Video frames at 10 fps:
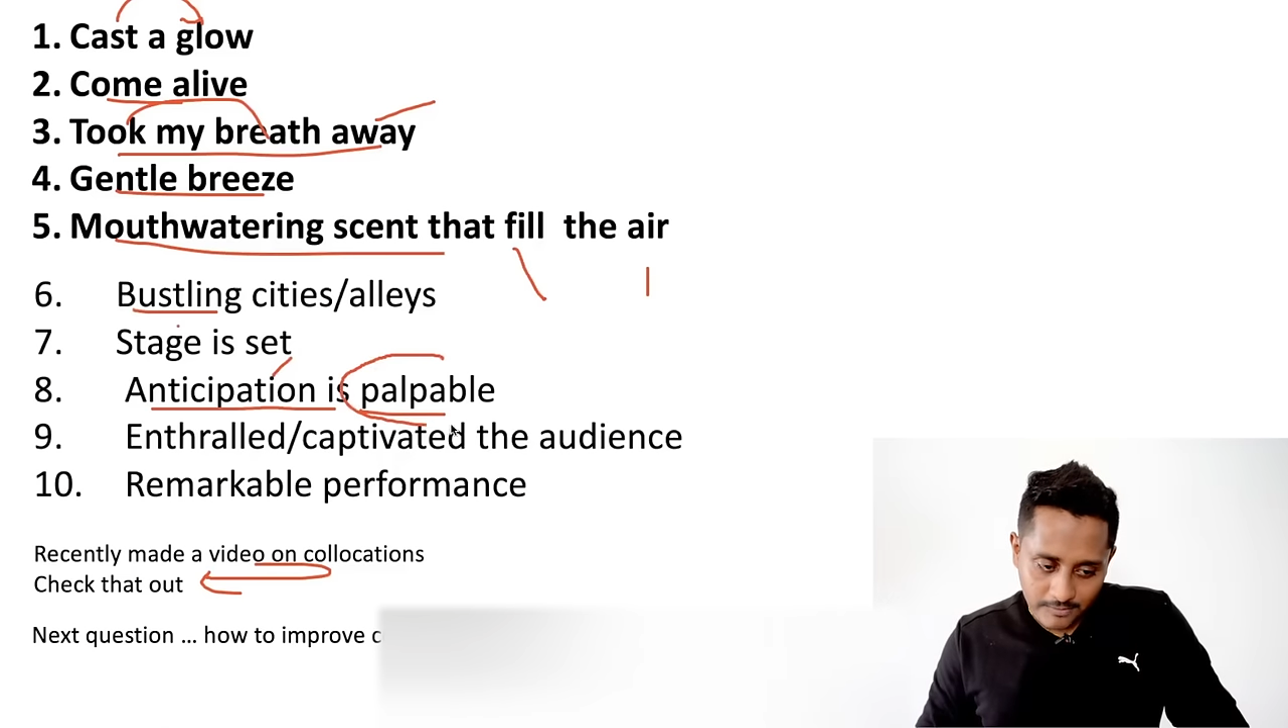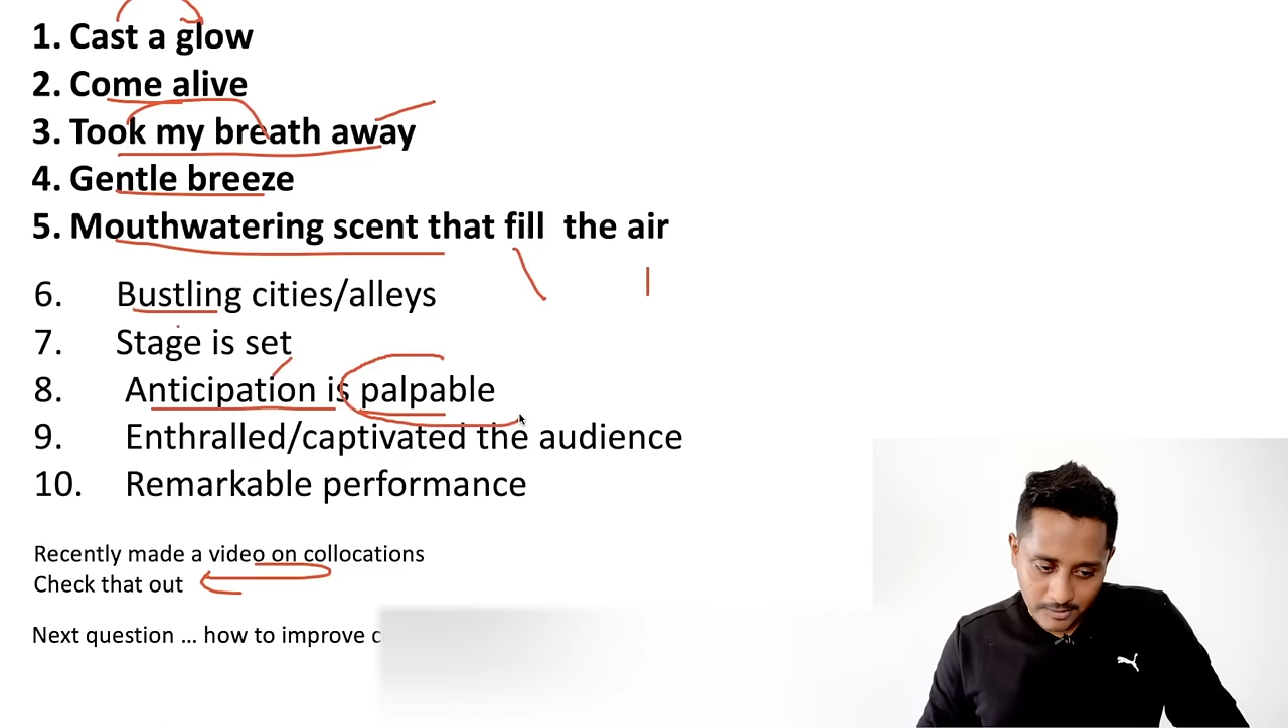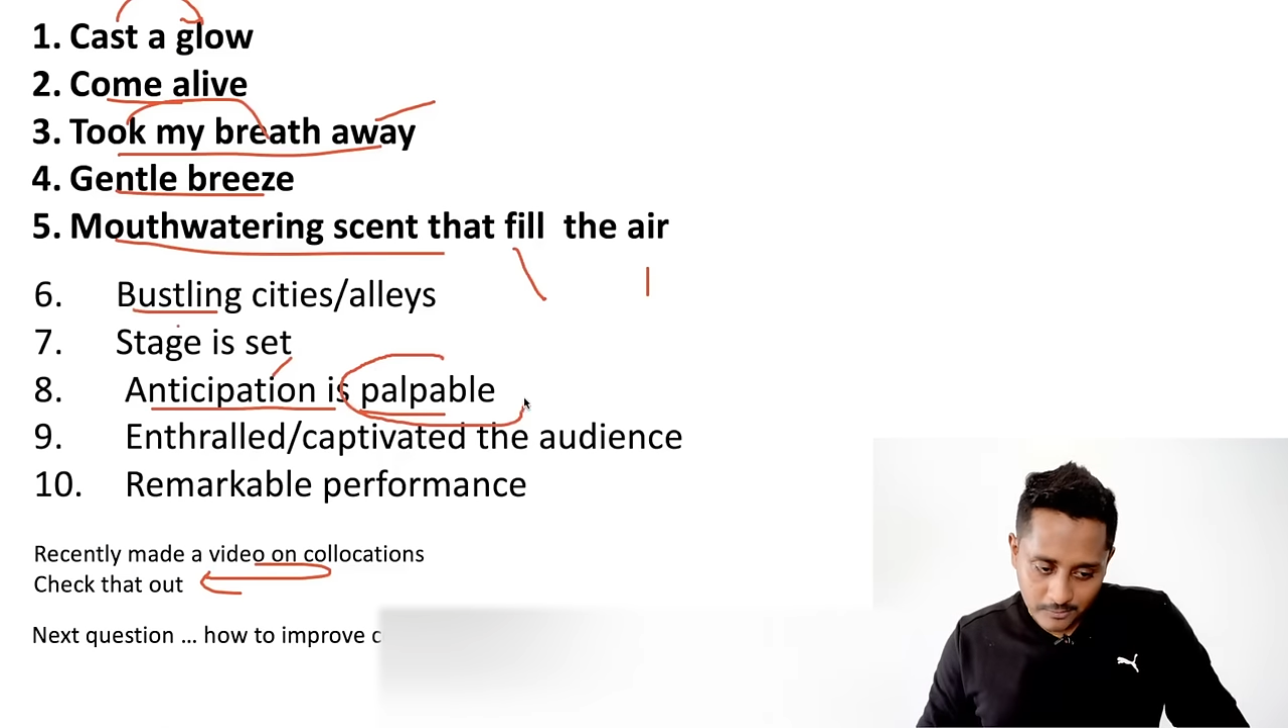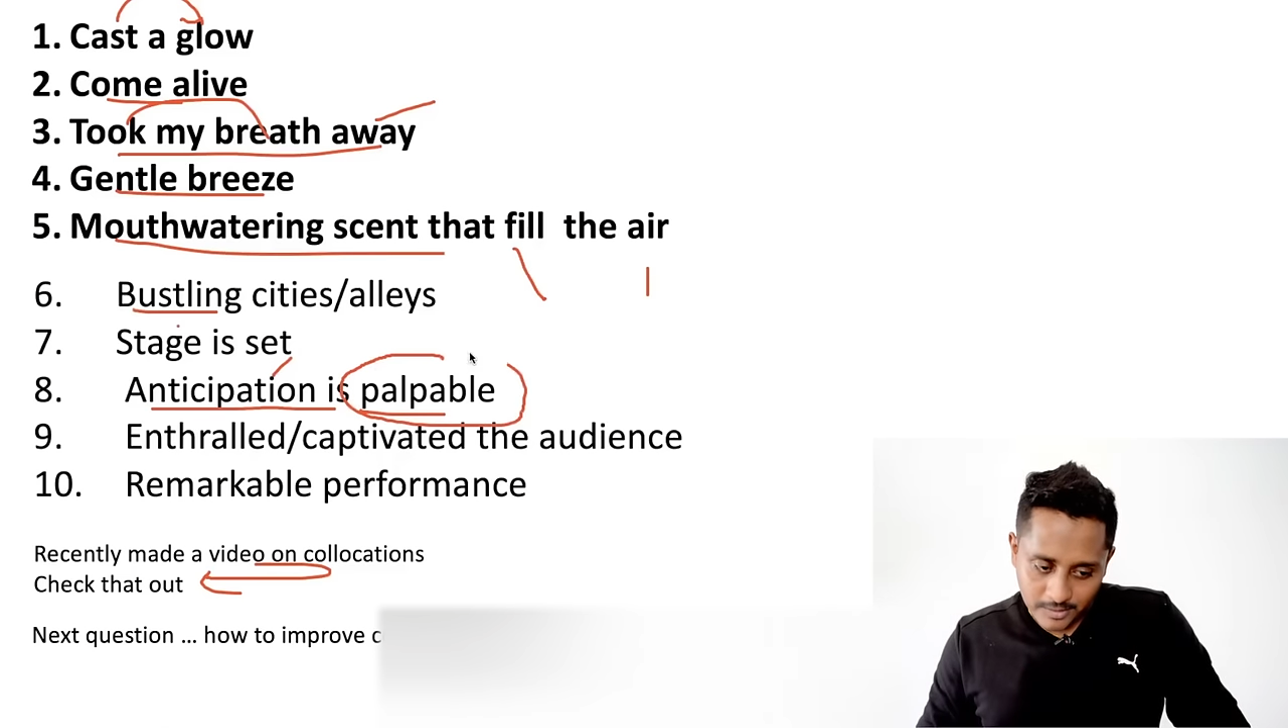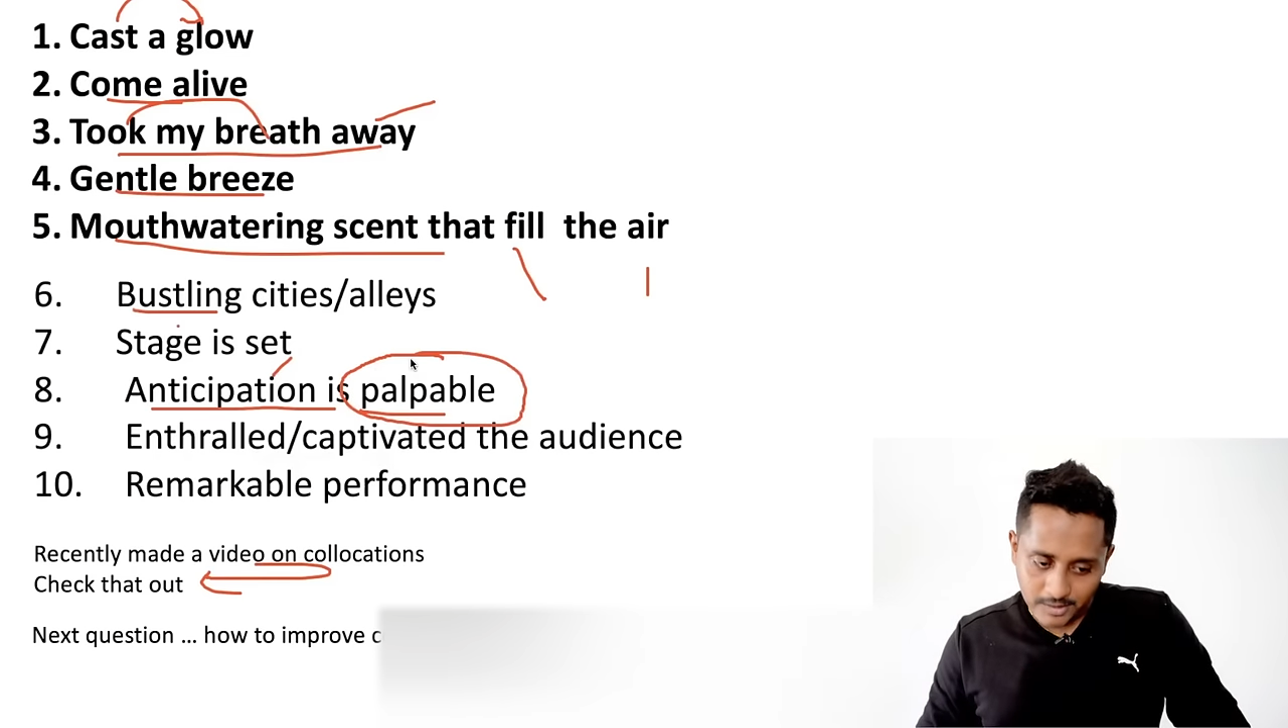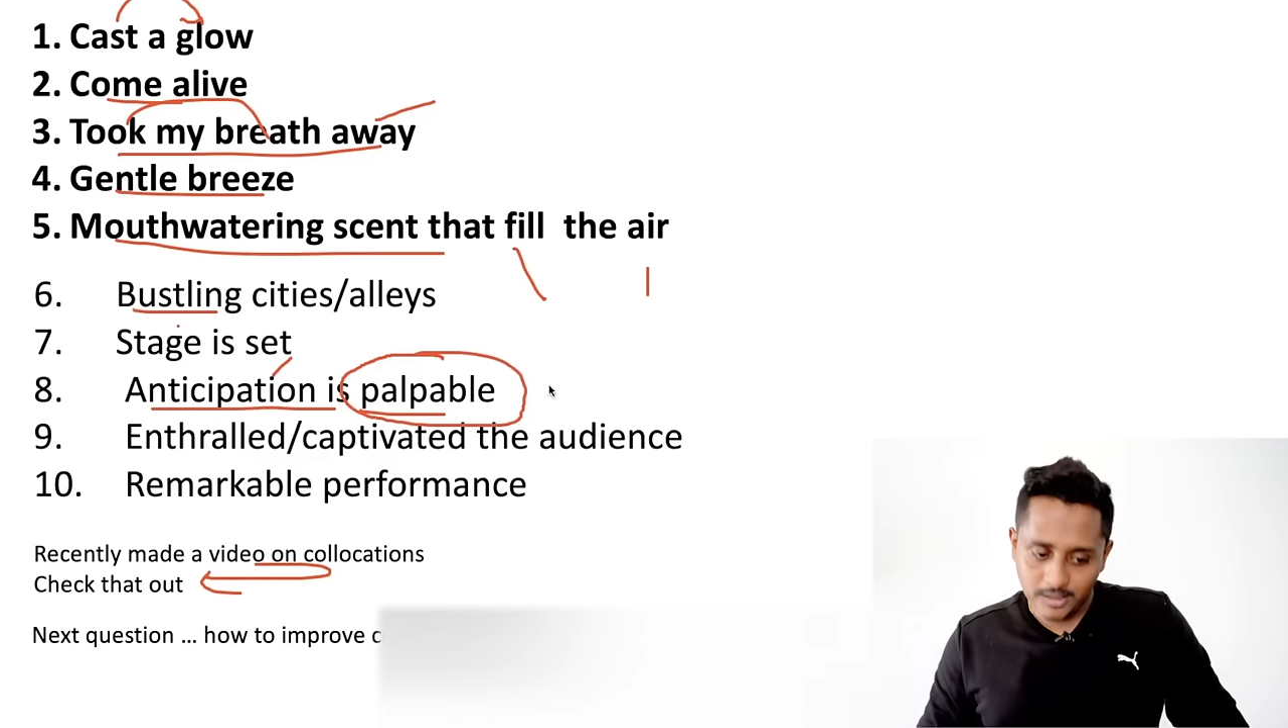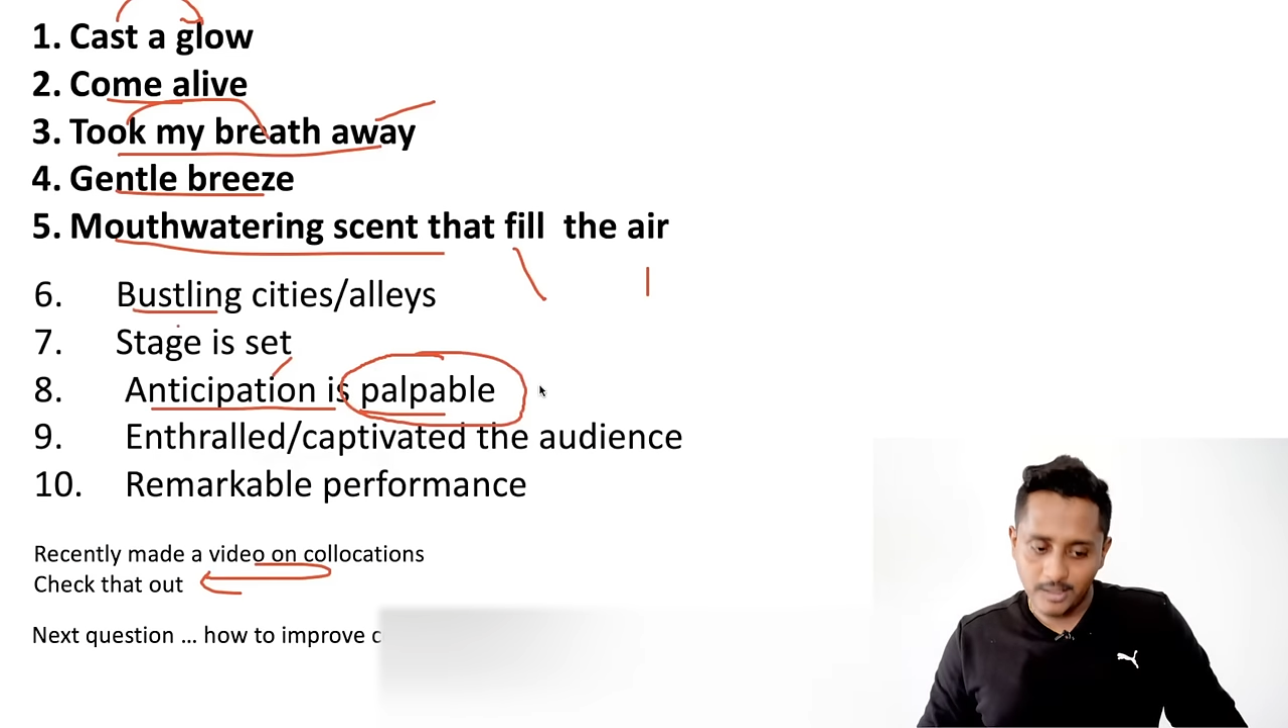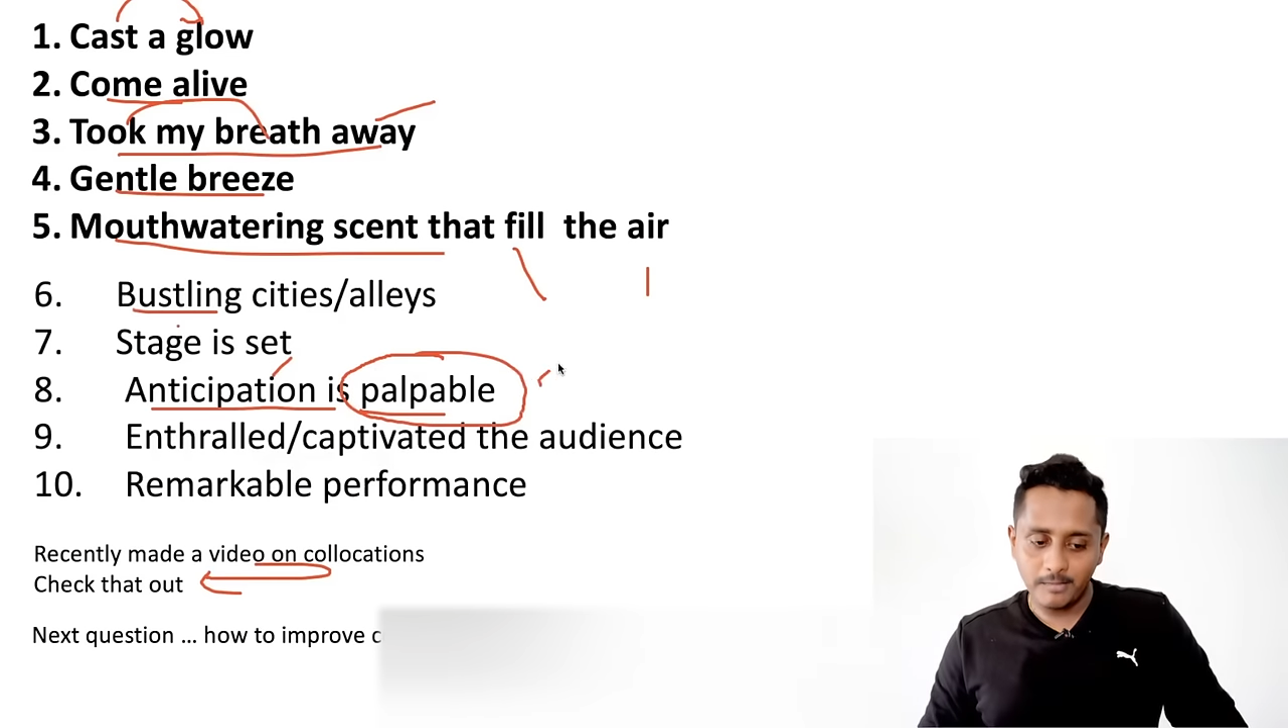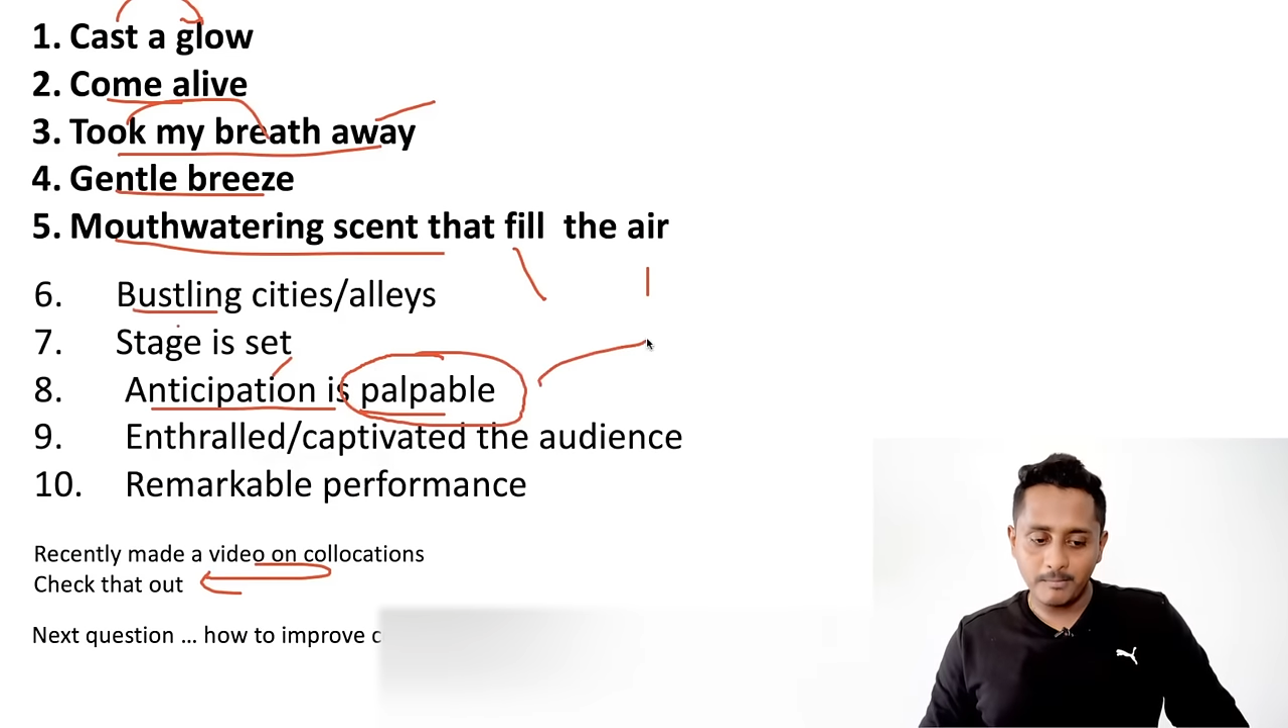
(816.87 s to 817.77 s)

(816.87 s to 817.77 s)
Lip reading: with the word